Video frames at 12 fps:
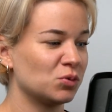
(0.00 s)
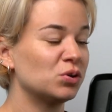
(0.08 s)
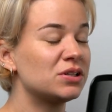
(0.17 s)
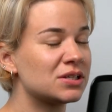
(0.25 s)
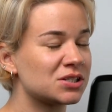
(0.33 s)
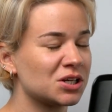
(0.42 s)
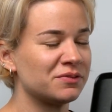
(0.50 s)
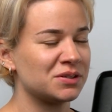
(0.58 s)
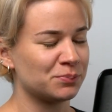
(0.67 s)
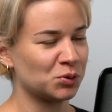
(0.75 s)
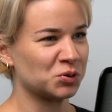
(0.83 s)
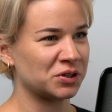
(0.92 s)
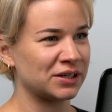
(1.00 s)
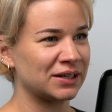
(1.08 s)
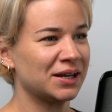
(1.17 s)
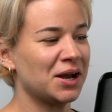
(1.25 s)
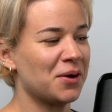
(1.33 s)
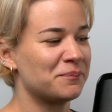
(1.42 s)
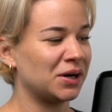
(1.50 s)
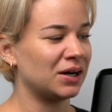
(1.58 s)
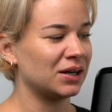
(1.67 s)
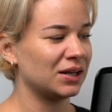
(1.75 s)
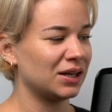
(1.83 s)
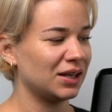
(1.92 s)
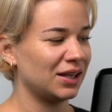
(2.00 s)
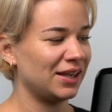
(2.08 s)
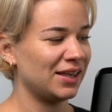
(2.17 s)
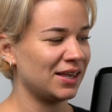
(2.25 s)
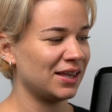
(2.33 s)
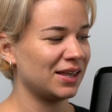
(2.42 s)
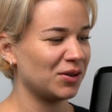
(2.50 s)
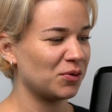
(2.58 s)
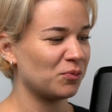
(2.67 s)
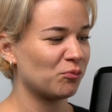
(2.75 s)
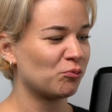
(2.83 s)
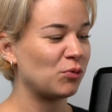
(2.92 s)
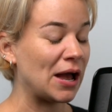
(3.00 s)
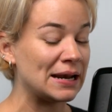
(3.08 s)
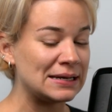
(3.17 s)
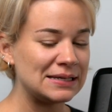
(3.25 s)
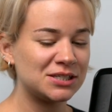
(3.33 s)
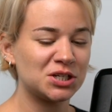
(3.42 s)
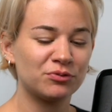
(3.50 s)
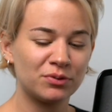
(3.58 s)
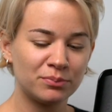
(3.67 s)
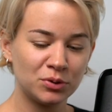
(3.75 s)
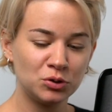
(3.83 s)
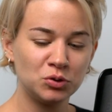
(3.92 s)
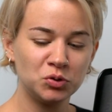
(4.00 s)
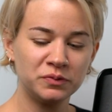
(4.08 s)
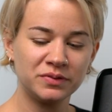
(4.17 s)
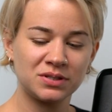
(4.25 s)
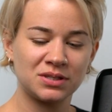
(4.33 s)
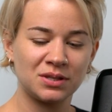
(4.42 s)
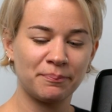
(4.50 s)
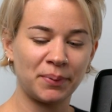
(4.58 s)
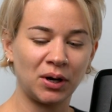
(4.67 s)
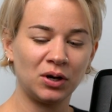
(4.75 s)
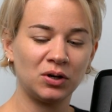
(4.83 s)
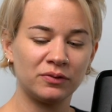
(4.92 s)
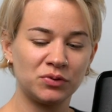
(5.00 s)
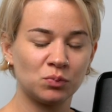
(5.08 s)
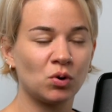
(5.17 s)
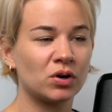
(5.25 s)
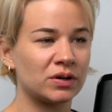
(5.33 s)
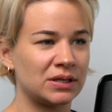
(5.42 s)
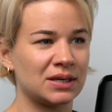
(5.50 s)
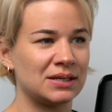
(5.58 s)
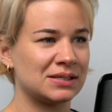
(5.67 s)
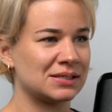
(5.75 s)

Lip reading: All of this stuff is boring, but at least it removes the part of the worry that